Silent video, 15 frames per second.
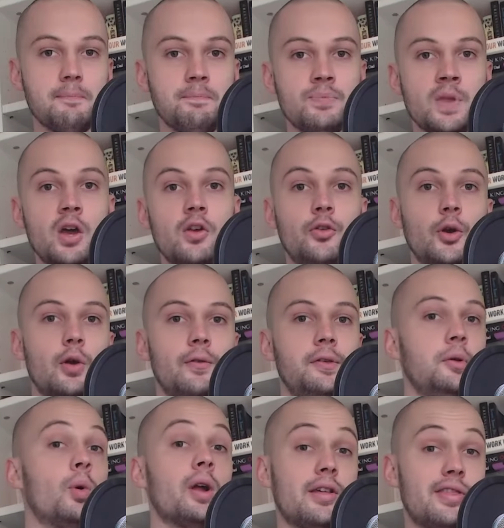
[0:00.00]
So, if you want
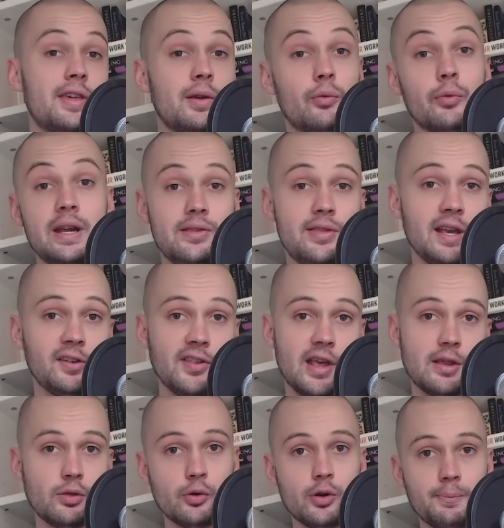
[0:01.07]
to th read things like The
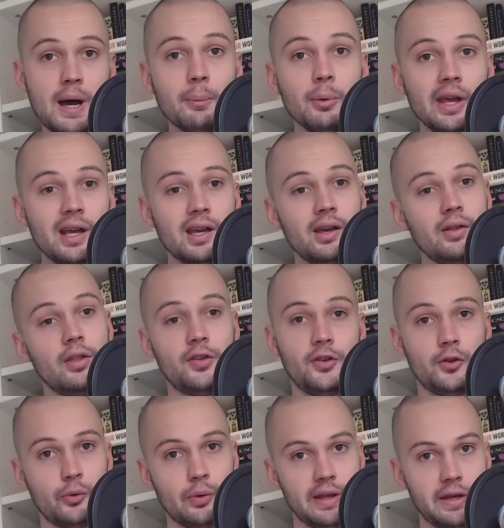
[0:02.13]
Republic, this is a
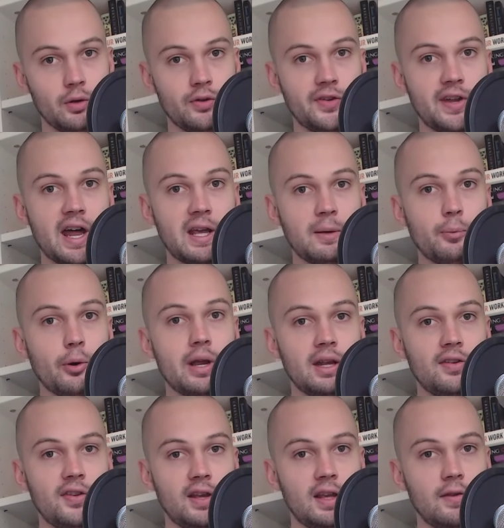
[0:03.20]
really good starting point because it
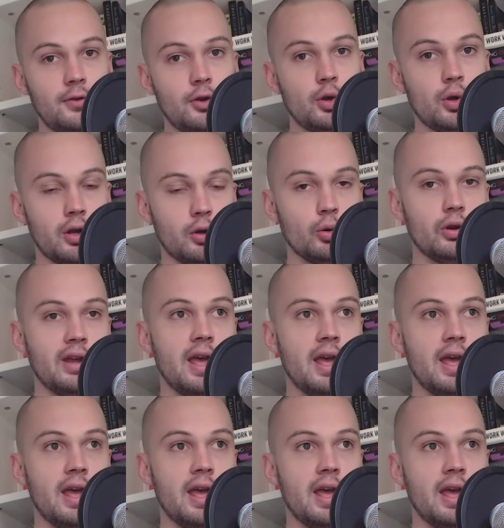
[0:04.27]
gives you a good